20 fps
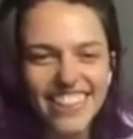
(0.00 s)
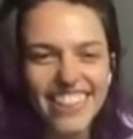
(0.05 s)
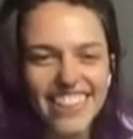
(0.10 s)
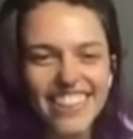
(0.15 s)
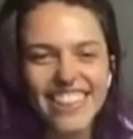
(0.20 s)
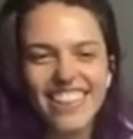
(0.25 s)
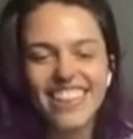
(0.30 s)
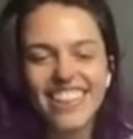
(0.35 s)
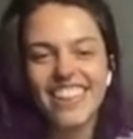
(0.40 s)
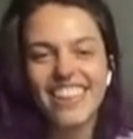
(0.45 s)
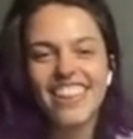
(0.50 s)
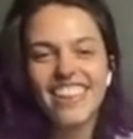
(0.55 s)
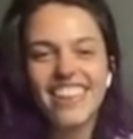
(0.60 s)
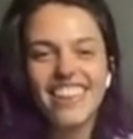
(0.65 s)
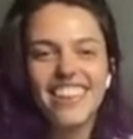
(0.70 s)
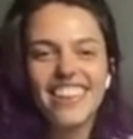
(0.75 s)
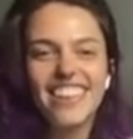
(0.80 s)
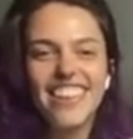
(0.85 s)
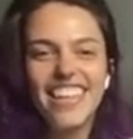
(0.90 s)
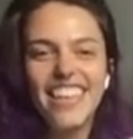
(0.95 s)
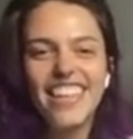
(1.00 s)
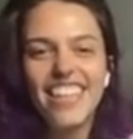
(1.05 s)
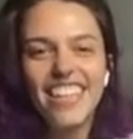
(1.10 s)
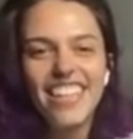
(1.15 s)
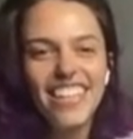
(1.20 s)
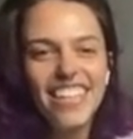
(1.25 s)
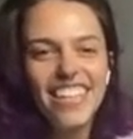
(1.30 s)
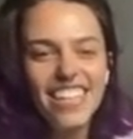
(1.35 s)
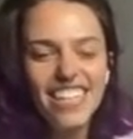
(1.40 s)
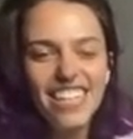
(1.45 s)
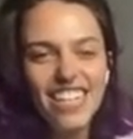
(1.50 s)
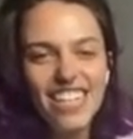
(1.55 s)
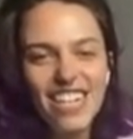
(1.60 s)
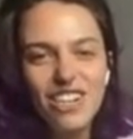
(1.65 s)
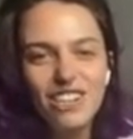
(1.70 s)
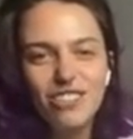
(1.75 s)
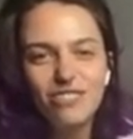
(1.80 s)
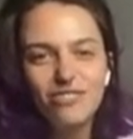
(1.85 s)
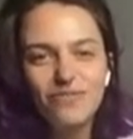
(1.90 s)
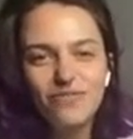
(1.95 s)

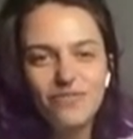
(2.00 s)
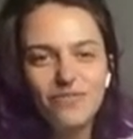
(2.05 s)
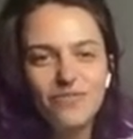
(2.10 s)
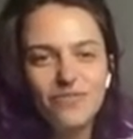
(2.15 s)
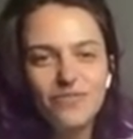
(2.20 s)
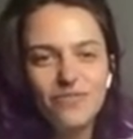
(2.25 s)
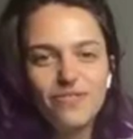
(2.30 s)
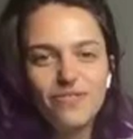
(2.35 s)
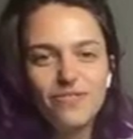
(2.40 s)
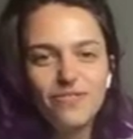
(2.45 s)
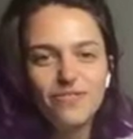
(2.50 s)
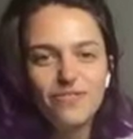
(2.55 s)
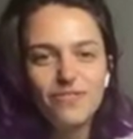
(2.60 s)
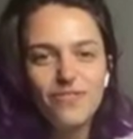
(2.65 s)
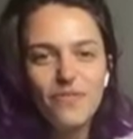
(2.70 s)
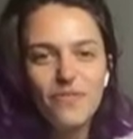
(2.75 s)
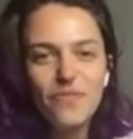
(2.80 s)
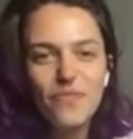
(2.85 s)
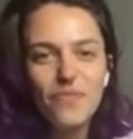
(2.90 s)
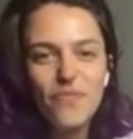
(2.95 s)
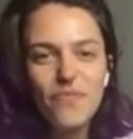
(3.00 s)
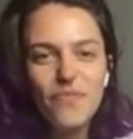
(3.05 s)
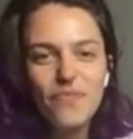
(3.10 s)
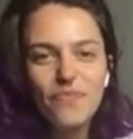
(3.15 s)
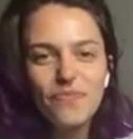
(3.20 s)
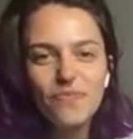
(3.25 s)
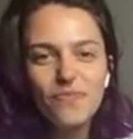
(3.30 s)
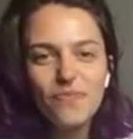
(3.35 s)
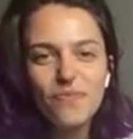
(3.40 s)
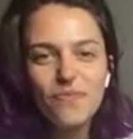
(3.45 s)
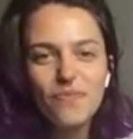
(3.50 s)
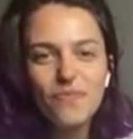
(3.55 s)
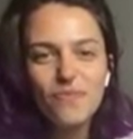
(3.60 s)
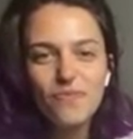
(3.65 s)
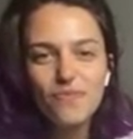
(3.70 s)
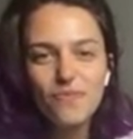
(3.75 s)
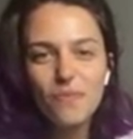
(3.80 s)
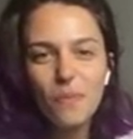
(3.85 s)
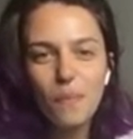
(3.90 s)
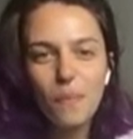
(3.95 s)

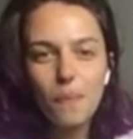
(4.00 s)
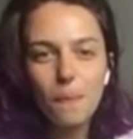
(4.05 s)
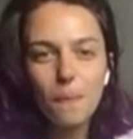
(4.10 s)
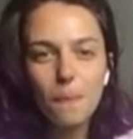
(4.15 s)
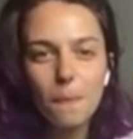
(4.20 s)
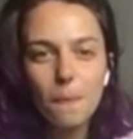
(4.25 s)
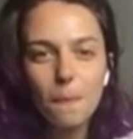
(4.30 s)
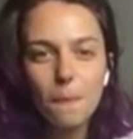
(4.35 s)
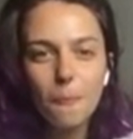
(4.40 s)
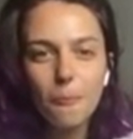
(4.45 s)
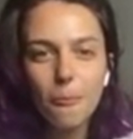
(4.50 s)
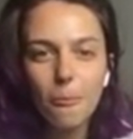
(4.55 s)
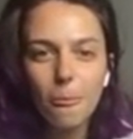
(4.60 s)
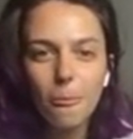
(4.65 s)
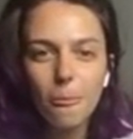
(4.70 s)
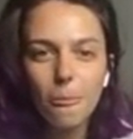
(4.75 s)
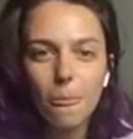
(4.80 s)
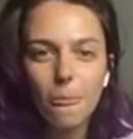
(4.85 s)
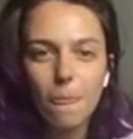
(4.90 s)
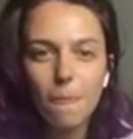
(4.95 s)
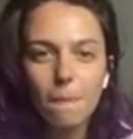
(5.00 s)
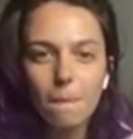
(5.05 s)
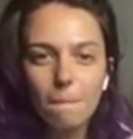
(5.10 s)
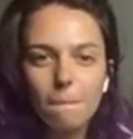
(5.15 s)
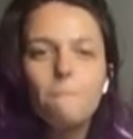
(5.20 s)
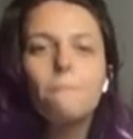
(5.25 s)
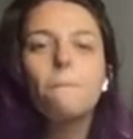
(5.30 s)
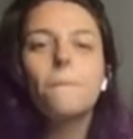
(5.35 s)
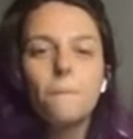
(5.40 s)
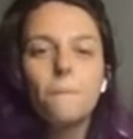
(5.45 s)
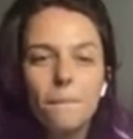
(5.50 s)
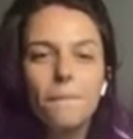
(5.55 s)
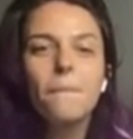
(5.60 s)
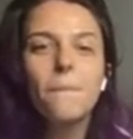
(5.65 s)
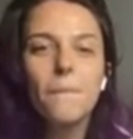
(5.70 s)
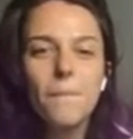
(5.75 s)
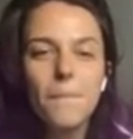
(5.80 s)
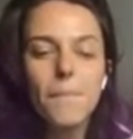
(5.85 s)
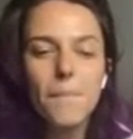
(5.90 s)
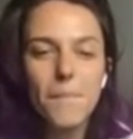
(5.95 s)

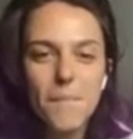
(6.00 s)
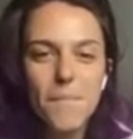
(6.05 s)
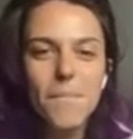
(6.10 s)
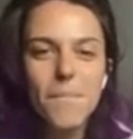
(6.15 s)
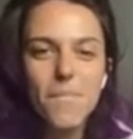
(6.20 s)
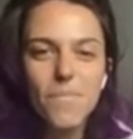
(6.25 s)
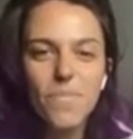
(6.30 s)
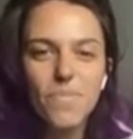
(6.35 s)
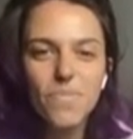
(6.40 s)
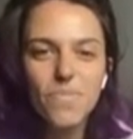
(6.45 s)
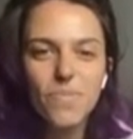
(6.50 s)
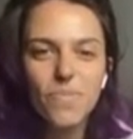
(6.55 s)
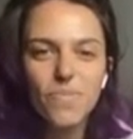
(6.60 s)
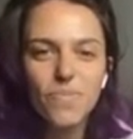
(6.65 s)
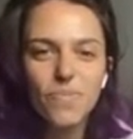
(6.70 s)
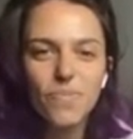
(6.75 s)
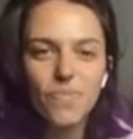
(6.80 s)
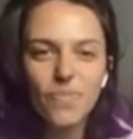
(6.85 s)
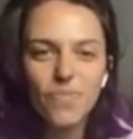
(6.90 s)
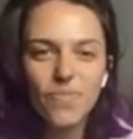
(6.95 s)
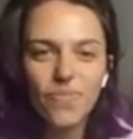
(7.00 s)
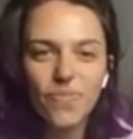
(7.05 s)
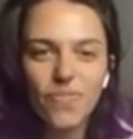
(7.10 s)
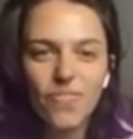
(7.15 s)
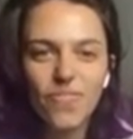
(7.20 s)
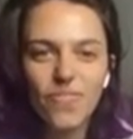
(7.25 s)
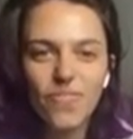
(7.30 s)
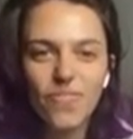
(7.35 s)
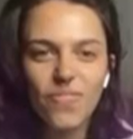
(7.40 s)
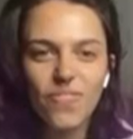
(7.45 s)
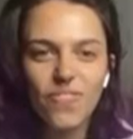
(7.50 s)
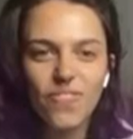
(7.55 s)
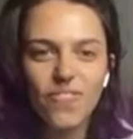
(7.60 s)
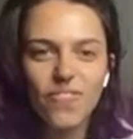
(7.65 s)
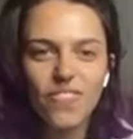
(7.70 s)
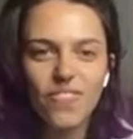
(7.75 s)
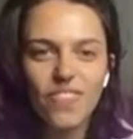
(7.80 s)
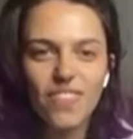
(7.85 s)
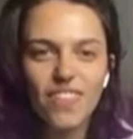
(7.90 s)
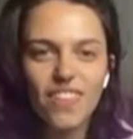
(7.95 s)
(silent)